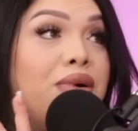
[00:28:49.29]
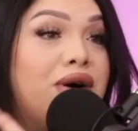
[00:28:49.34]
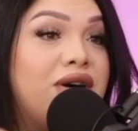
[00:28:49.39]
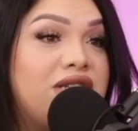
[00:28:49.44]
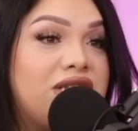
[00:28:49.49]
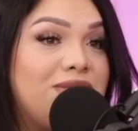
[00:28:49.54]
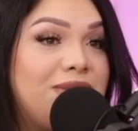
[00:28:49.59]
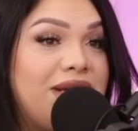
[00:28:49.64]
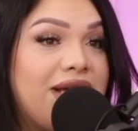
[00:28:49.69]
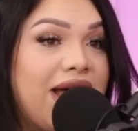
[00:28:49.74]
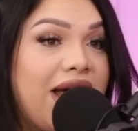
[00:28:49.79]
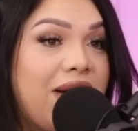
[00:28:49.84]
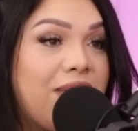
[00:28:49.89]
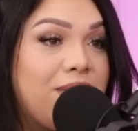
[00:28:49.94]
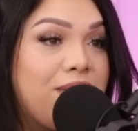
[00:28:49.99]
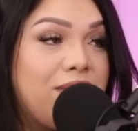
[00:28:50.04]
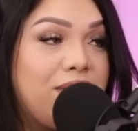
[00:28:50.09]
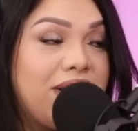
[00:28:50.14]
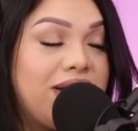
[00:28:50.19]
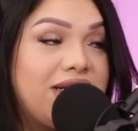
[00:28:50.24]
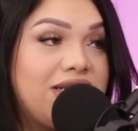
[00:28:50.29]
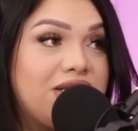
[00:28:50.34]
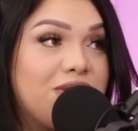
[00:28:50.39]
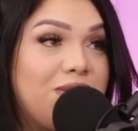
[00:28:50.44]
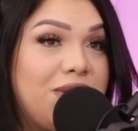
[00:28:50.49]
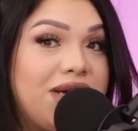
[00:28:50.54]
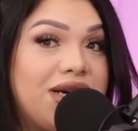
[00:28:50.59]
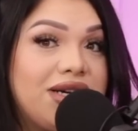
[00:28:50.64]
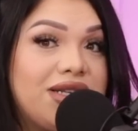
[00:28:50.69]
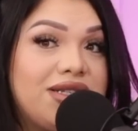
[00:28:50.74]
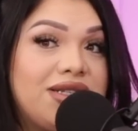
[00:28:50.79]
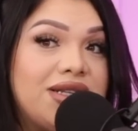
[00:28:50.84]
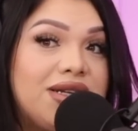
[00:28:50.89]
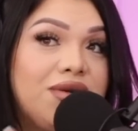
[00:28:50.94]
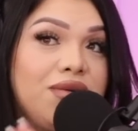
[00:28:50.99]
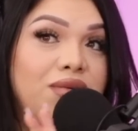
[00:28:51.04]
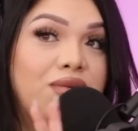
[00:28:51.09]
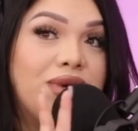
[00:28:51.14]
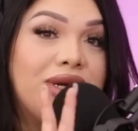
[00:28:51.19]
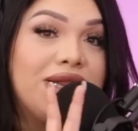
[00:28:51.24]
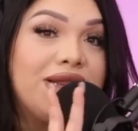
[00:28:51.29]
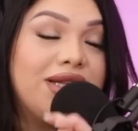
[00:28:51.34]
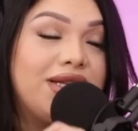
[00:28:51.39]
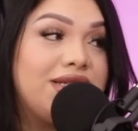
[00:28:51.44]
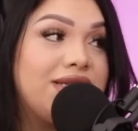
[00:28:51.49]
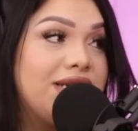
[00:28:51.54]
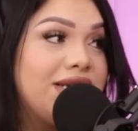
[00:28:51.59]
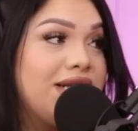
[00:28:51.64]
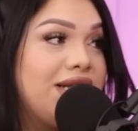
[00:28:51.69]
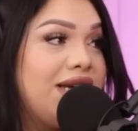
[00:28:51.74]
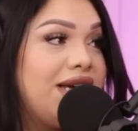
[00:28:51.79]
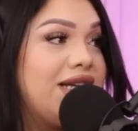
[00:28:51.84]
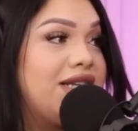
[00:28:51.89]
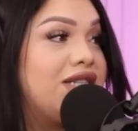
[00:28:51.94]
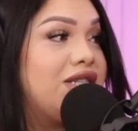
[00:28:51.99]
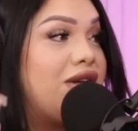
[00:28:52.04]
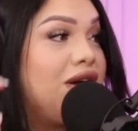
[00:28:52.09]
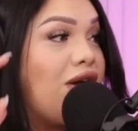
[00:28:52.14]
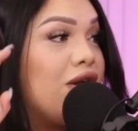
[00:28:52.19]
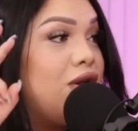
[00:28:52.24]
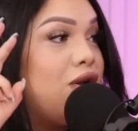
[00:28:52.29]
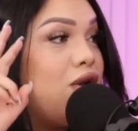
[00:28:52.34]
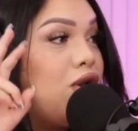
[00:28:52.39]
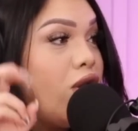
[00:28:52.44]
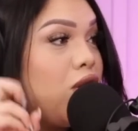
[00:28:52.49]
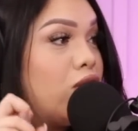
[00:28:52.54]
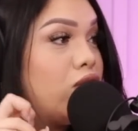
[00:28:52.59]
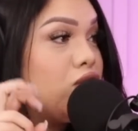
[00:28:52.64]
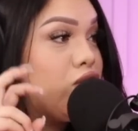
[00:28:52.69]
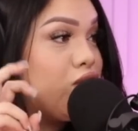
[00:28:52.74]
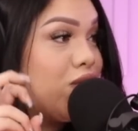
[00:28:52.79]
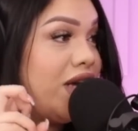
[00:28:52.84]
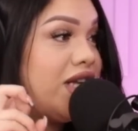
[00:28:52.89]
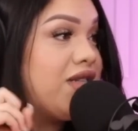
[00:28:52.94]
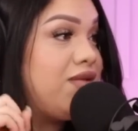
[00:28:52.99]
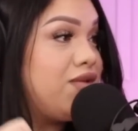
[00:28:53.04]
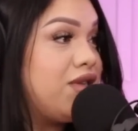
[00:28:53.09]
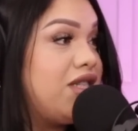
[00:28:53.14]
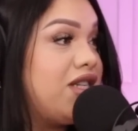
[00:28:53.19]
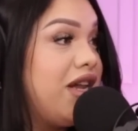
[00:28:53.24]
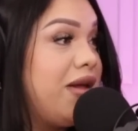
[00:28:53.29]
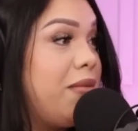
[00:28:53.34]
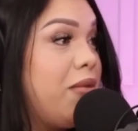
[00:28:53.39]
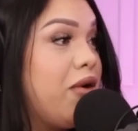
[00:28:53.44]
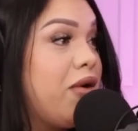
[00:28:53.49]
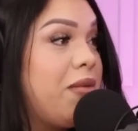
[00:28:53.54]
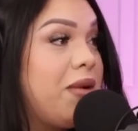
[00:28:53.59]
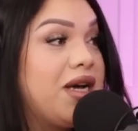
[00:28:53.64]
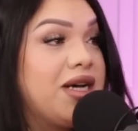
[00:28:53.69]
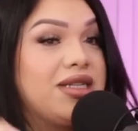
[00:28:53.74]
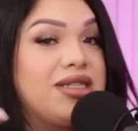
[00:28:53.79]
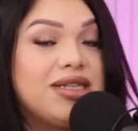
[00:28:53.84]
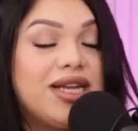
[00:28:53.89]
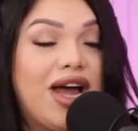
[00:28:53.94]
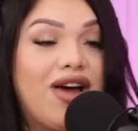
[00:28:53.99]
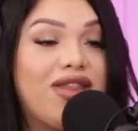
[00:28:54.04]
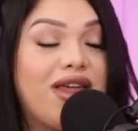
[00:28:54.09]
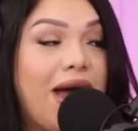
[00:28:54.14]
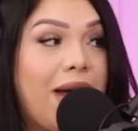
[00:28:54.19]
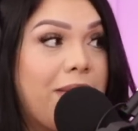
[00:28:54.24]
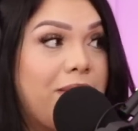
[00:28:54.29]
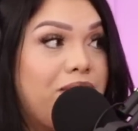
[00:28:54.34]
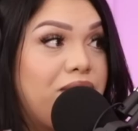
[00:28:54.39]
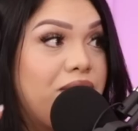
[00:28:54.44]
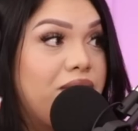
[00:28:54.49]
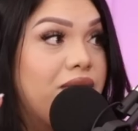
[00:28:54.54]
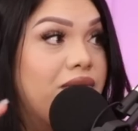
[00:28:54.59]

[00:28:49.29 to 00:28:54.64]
Puts me at risk, because realistically it's not low transverse anymore, because now that